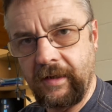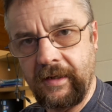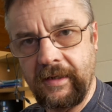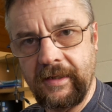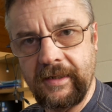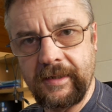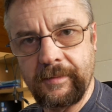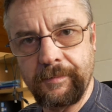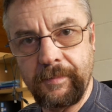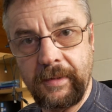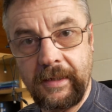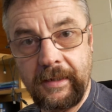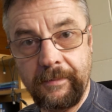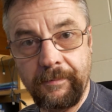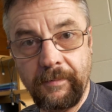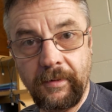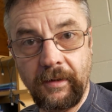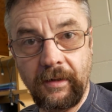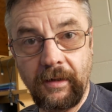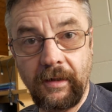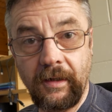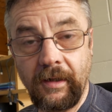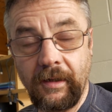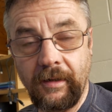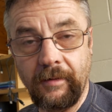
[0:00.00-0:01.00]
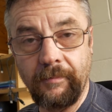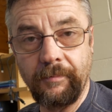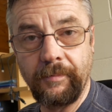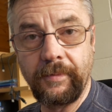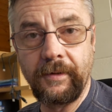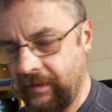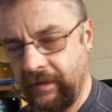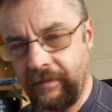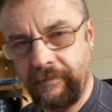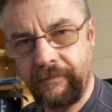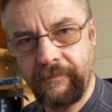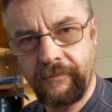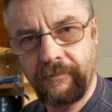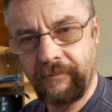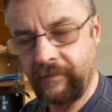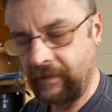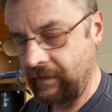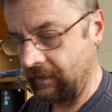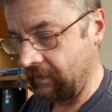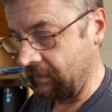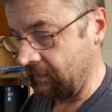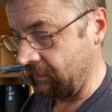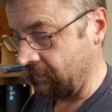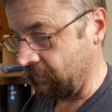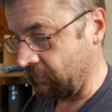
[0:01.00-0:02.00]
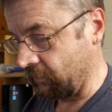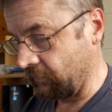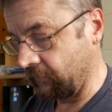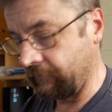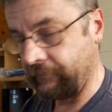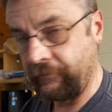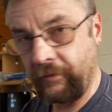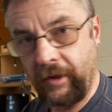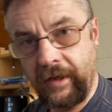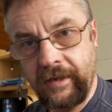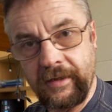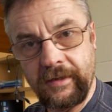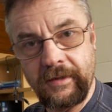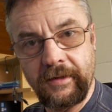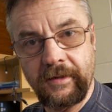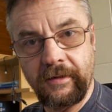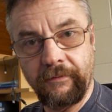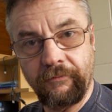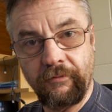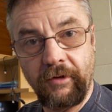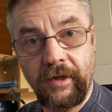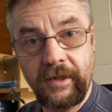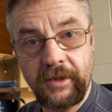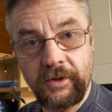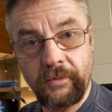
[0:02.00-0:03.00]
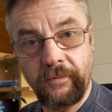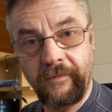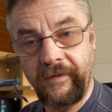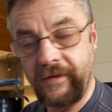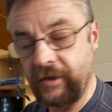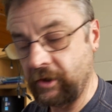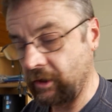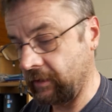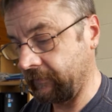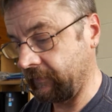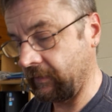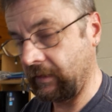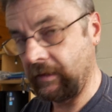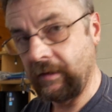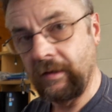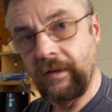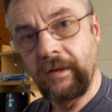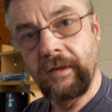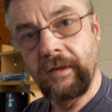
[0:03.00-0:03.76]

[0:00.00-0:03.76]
these people up. If your friends are friends with each other,